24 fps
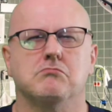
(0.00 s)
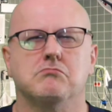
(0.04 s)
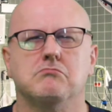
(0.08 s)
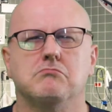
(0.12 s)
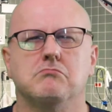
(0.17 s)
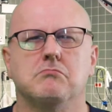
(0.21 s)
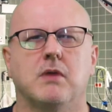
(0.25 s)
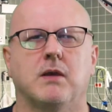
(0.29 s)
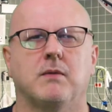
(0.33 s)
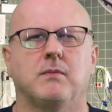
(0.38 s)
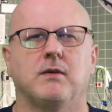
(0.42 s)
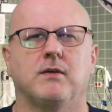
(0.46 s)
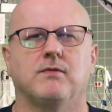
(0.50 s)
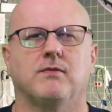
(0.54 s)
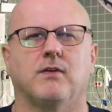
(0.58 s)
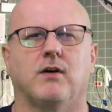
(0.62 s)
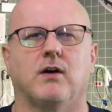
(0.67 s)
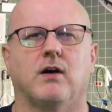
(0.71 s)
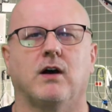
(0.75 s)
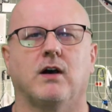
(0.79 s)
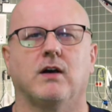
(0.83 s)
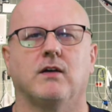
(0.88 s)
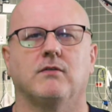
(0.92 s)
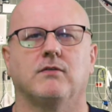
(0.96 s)
maybe
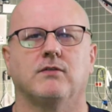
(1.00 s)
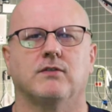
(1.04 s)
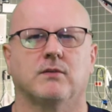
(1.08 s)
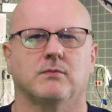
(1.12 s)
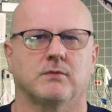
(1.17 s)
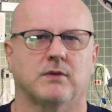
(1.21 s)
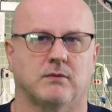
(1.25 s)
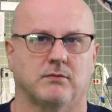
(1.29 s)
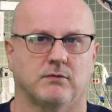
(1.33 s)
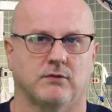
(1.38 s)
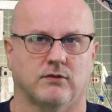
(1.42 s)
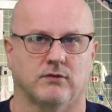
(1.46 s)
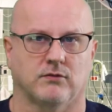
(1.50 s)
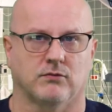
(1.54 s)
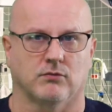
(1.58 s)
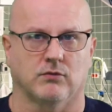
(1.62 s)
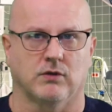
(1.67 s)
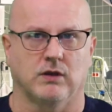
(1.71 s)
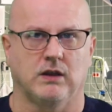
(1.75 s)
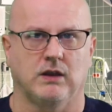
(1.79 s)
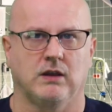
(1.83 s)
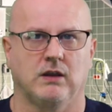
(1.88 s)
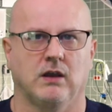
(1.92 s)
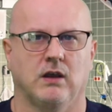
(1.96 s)
5, sometimes
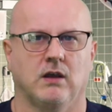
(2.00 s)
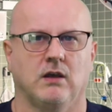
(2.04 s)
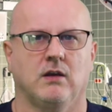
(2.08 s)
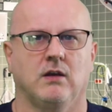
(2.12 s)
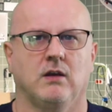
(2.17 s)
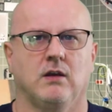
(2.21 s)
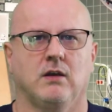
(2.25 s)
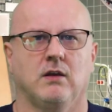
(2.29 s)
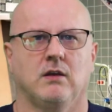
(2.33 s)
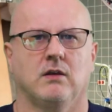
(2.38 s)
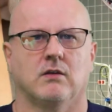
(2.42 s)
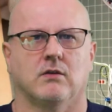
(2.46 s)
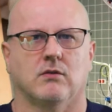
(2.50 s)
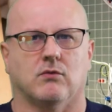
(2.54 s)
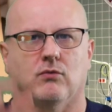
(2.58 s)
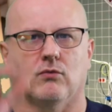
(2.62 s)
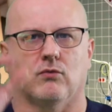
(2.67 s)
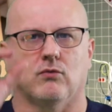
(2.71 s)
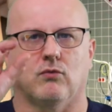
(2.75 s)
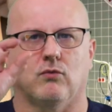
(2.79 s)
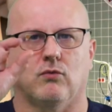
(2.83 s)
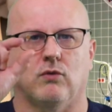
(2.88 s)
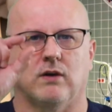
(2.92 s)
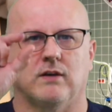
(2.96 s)
3
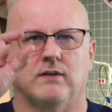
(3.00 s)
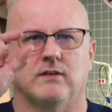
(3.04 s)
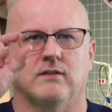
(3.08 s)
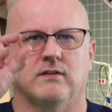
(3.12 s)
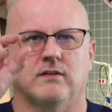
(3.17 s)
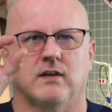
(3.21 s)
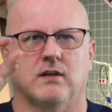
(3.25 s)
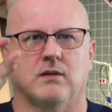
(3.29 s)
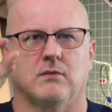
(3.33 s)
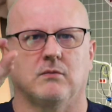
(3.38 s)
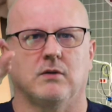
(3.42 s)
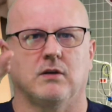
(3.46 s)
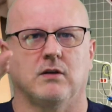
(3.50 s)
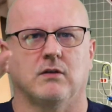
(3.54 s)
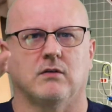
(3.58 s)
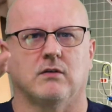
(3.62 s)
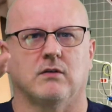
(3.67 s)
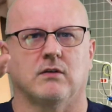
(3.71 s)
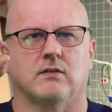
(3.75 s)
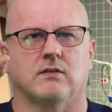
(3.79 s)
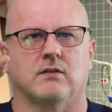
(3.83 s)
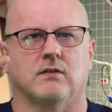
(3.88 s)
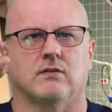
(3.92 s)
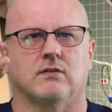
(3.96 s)
1 centimeter
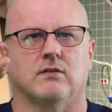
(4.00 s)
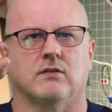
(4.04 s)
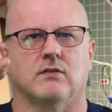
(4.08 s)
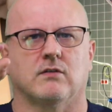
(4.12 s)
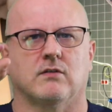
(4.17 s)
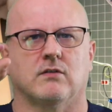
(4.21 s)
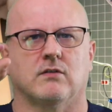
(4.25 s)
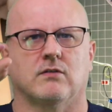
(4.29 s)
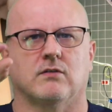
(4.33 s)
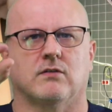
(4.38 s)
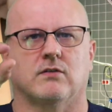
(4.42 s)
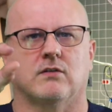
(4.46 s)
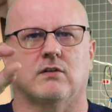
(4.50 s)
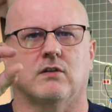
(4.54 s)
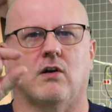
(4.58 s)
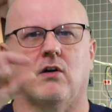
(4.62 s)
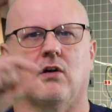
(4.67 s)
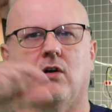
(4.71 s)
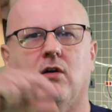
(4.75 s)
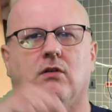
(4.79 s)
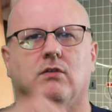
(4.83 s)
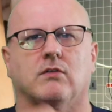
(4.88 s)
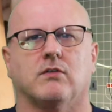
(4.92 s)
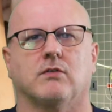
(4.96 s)
incisions or
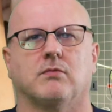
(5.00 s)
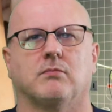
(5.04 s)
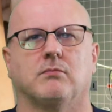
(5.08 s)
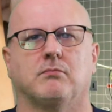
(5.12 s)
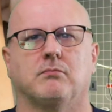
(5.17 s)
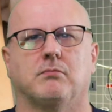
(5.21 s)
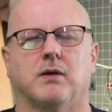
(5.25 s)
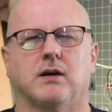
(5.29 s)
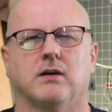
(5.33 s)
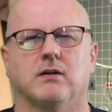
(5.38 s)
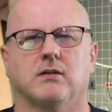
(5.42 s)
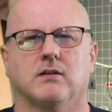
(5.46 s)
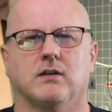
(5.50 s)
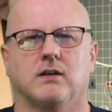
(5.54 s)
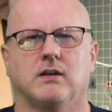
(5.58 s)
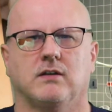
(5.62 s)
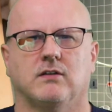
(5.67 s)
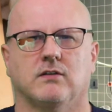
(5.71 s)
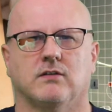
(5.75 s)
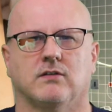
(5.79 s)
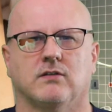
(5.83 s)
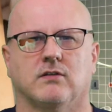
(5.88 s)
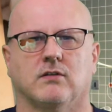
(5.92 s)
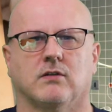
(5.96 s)
scars, barely
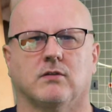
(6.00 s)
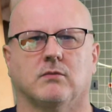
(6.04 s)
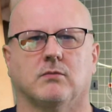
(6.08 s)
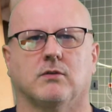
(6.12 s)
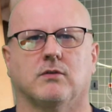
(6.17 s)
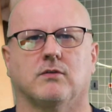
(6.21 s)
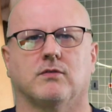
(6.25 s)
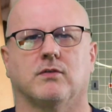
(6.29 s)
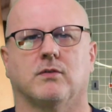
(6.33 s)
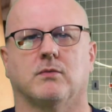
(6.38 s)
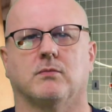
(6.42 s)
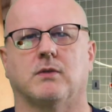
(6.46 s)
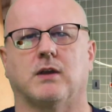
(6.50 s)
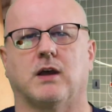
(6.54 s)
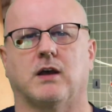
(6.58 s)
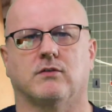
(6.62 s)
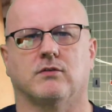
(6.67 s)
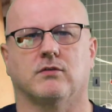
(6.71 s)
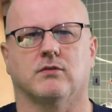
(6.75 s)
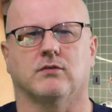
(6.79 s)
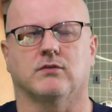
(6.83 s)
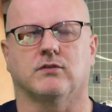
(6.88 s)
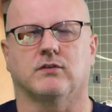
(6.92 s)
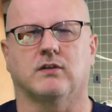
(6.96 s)
discernible from
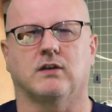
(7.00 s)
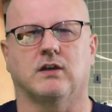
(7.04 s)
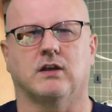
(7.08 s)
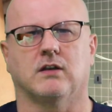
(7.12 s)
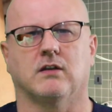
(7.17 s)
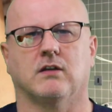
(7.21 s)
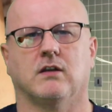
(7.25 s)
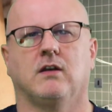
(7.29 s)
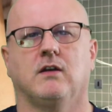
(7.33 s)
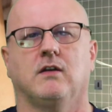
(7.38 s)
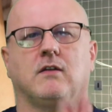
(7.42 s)
natural skin.